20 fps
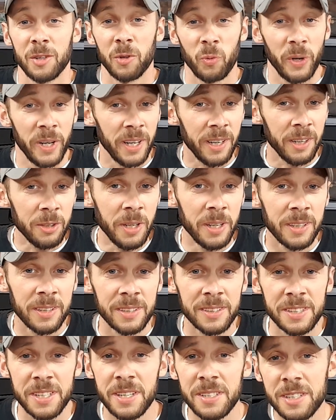Well,
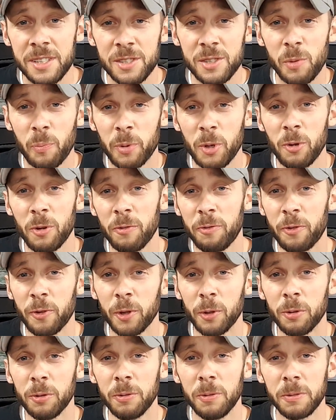since it's a
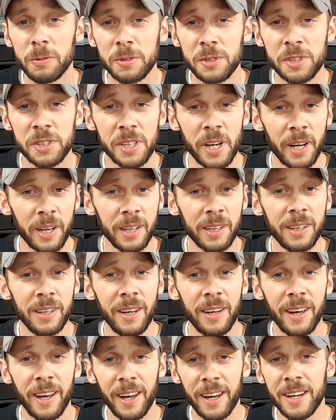beautiful,
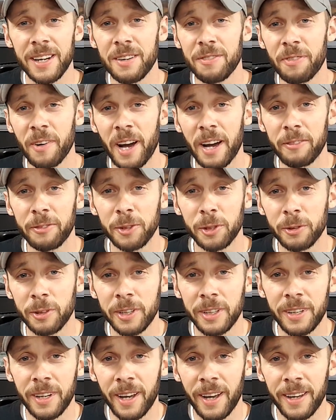sunny,
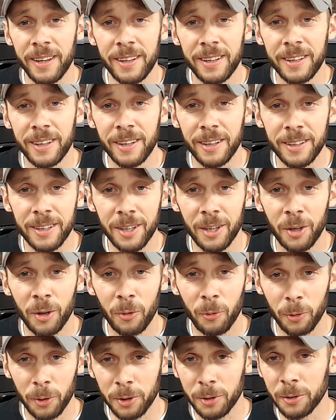85-degree day here,
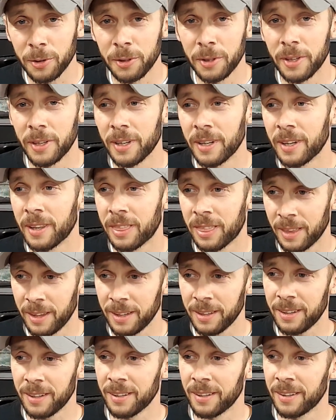we're going to
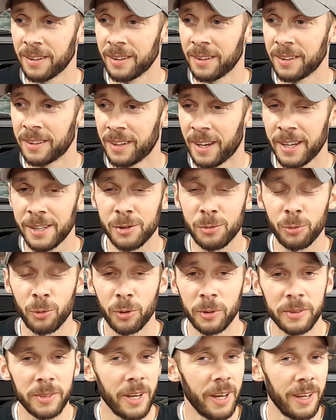think nice
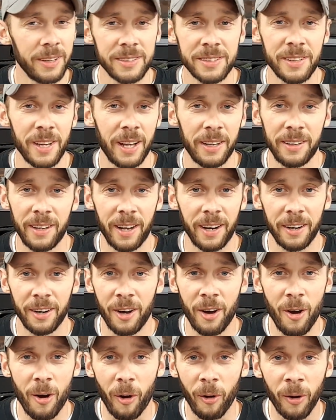one. No, it's not that at
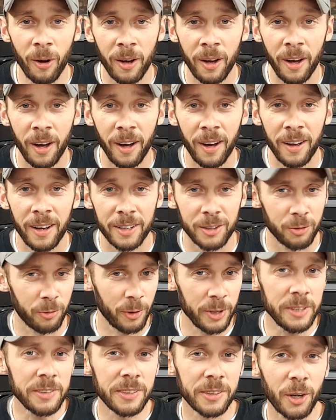all. It's
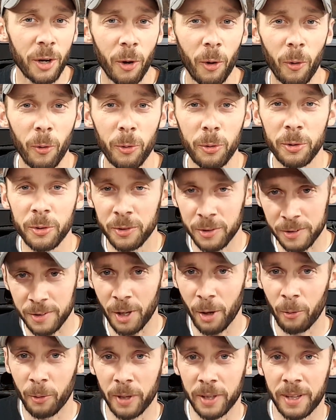freezing cold and
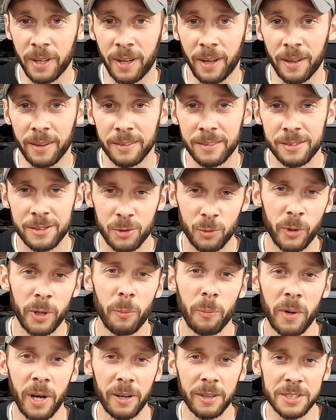snowing again. So
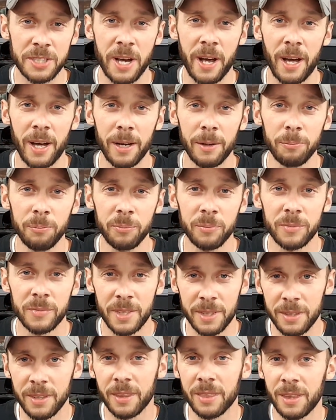what better time
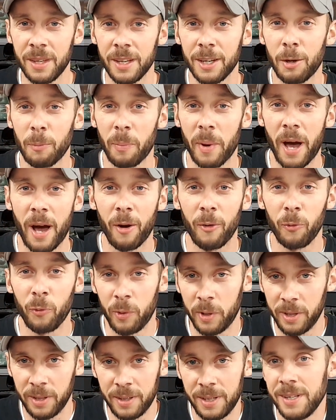than to think about
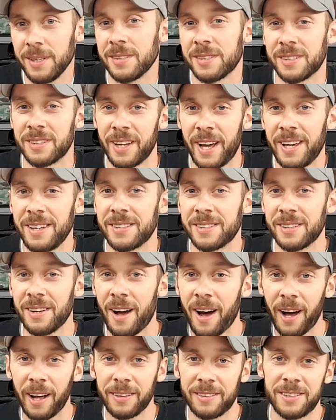when it is nice,
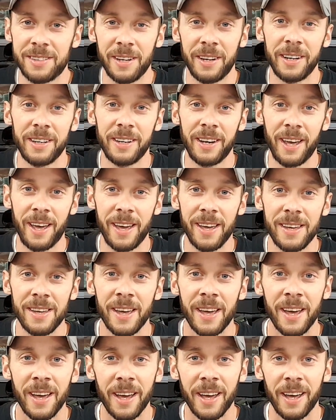hot, sunny day
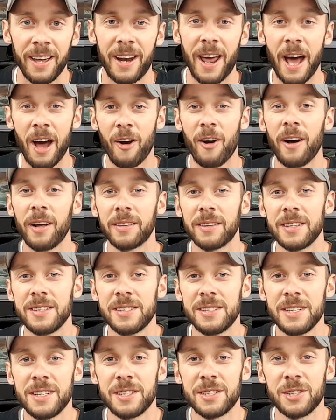and how hot these
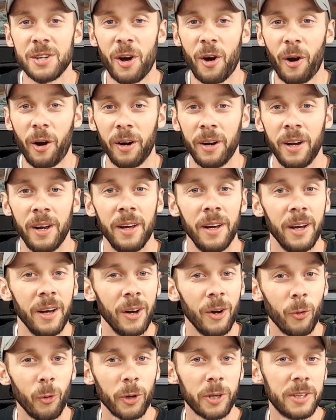seats are.
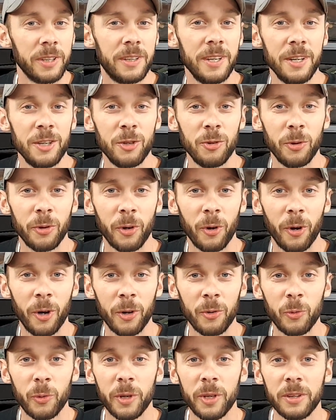We're continuing
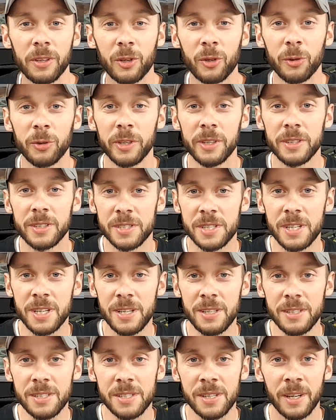on with cooling the
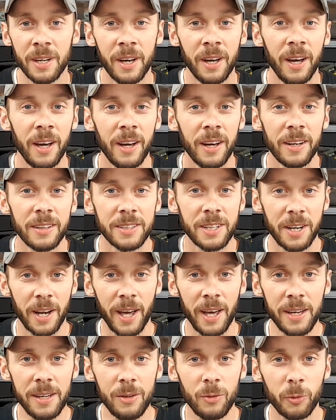seats.
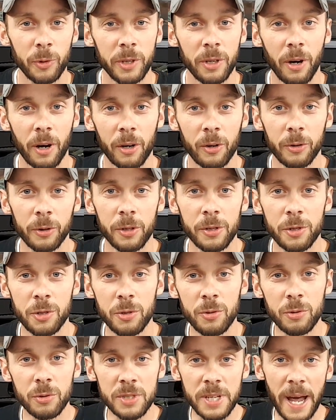Today we are going
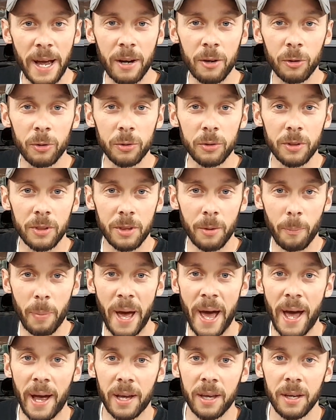to tackle the
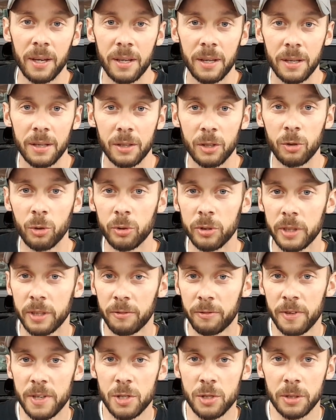back
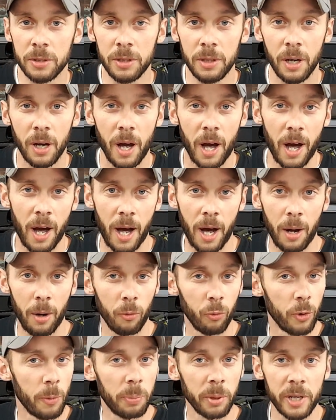cooling feature,
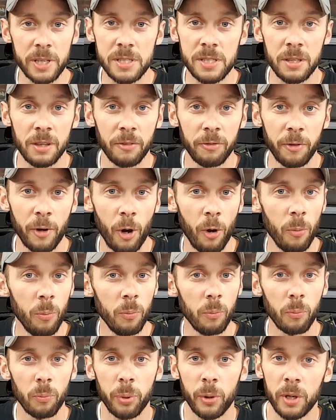replacing the foam,
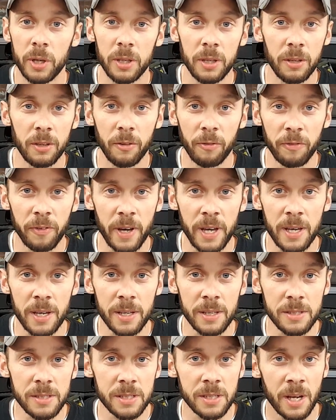putting in the
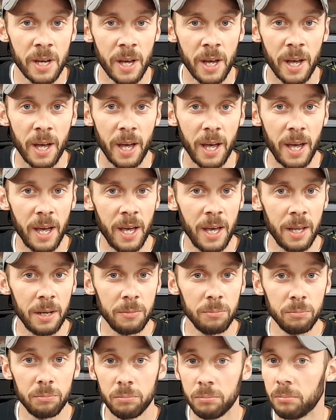fans,
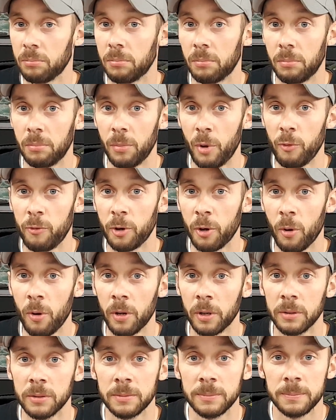and moving on.